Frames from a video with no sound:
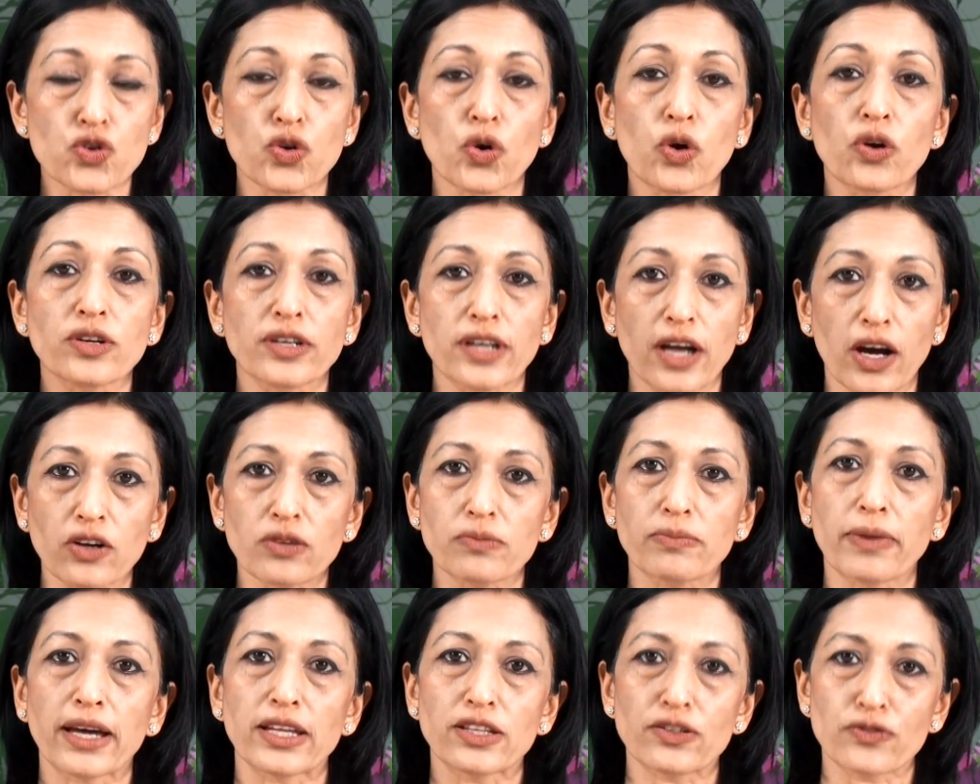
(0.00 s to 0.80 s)
drawn
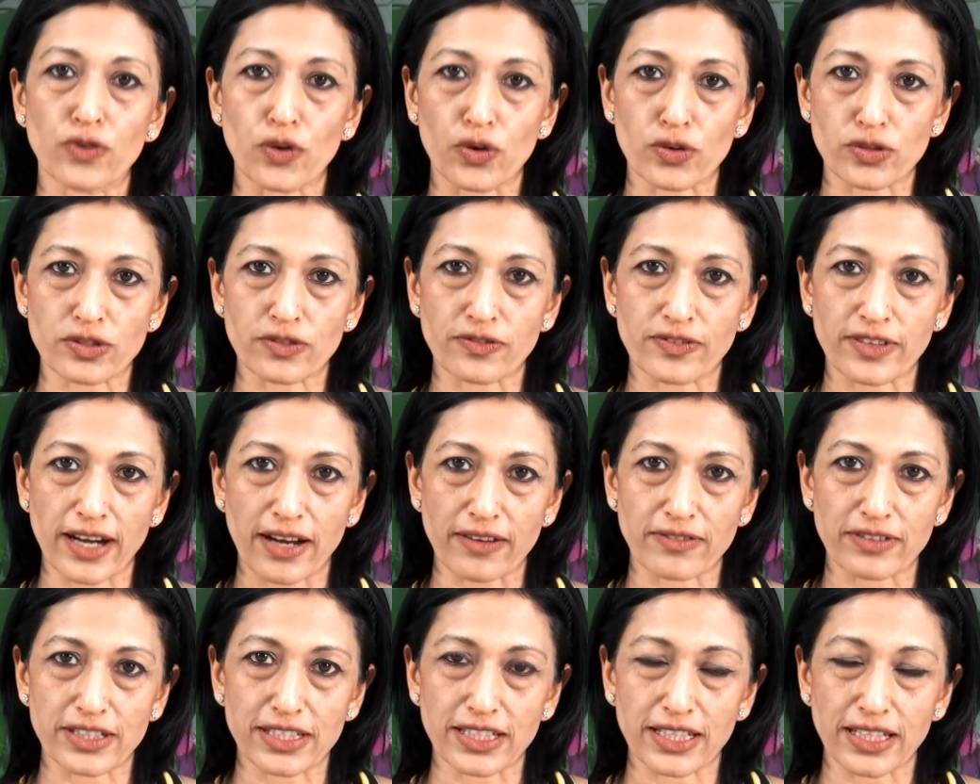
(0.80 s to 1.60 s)
down by the force of
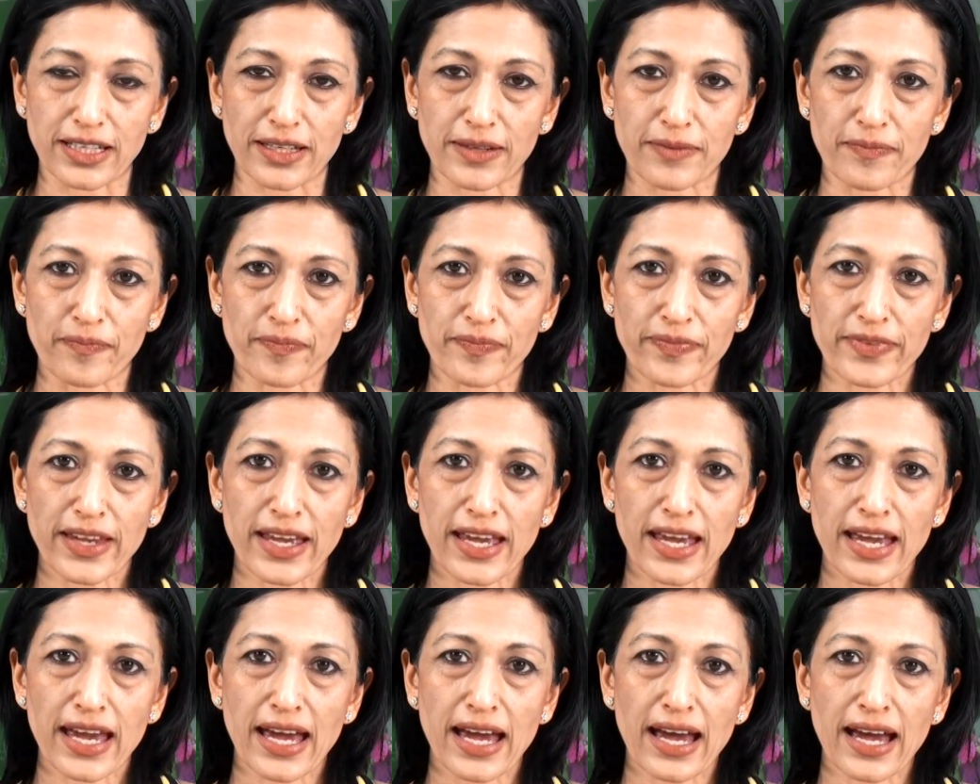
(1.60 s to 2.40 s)
gravity,
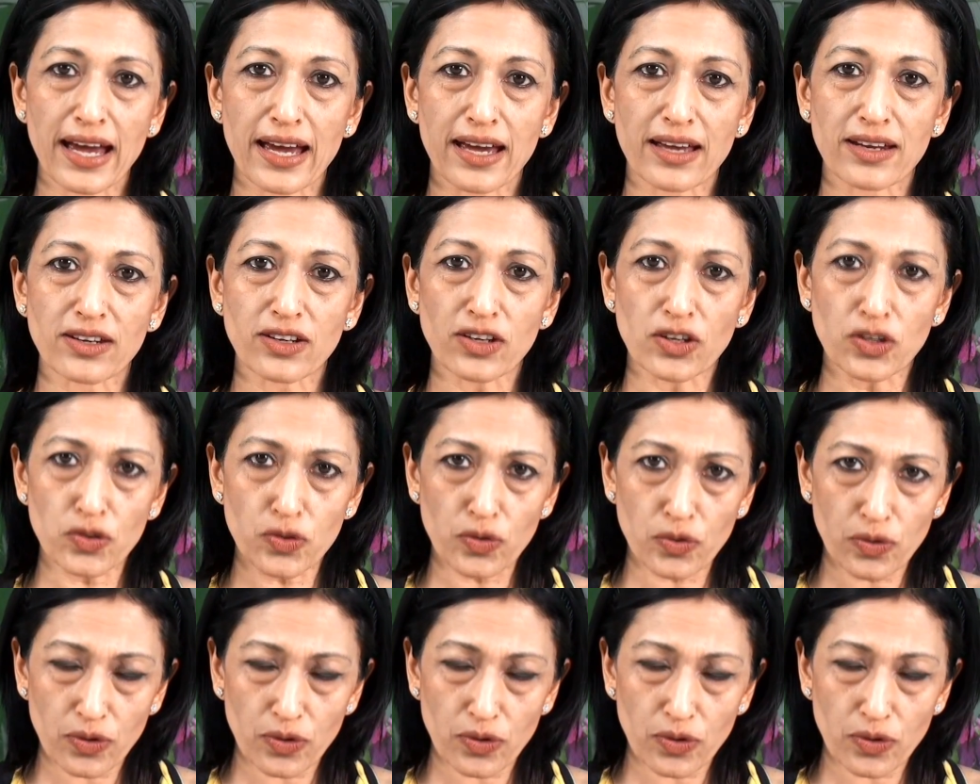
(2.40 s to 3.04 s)
and